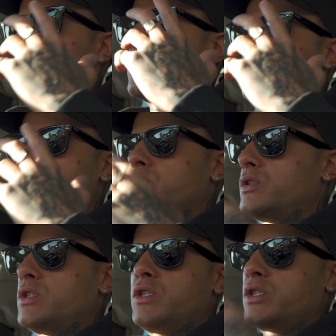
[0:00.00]
because
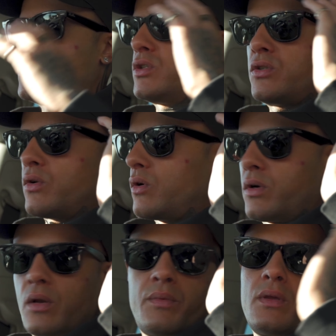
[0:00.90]
it's just not
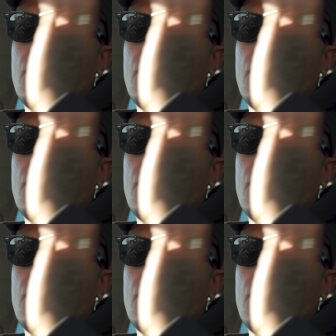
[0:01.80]
going to be